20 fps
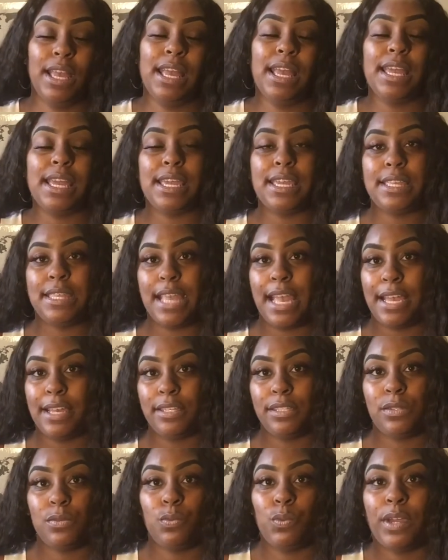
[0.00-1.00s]
And
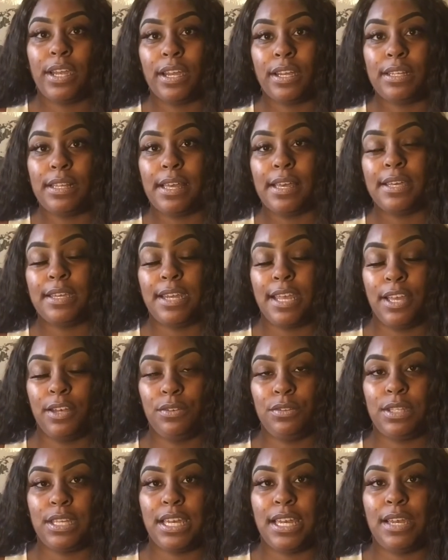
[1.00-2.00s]
that's where the
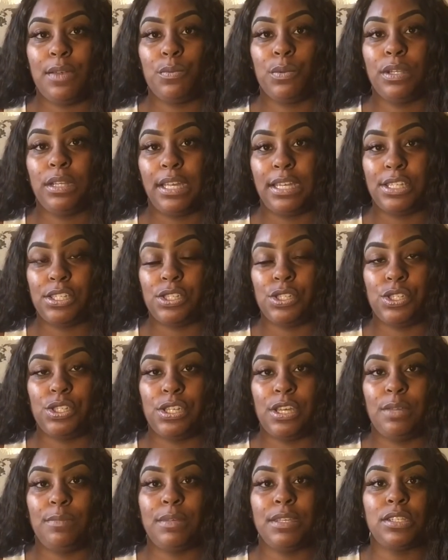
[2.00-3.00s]
unhealthy
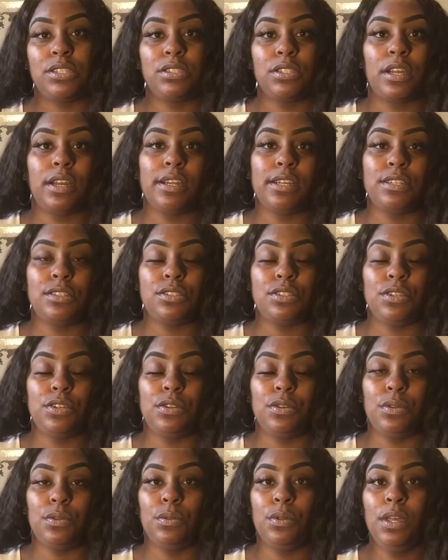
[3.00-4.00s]
relationship is starting
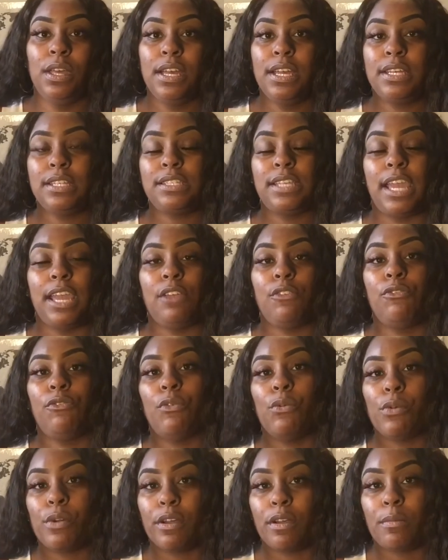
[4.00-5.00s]
to take
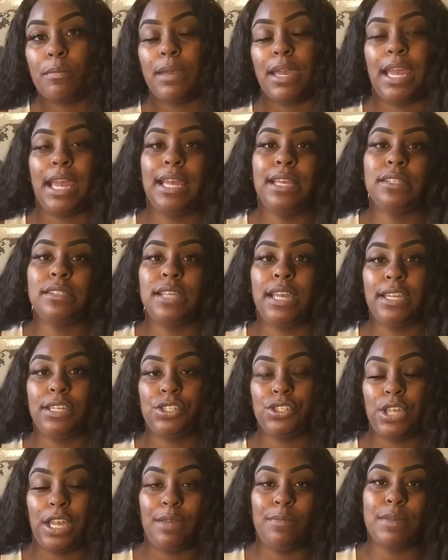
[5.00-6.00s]
form and take
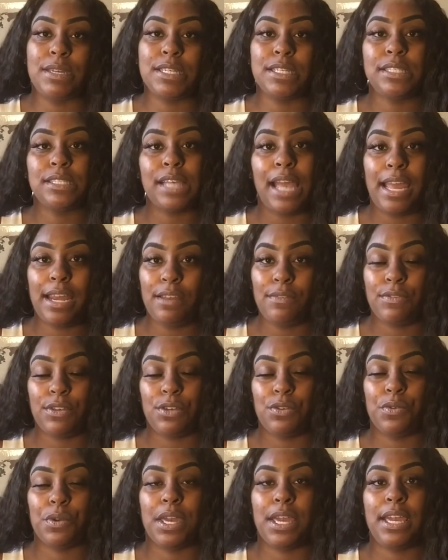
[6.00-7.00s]
shape inside of
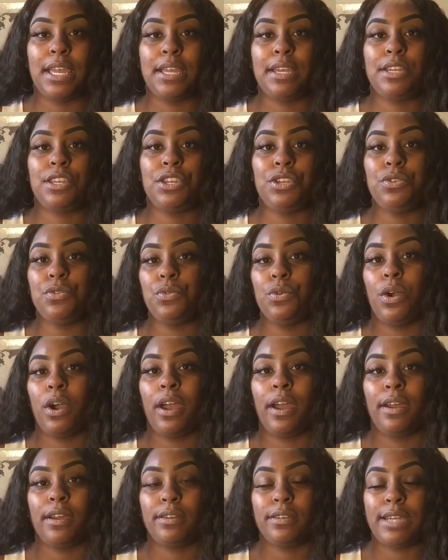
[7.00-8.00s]
you, and you
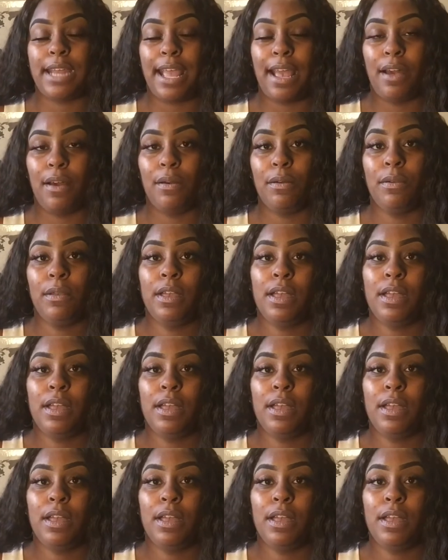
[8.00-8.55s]
are now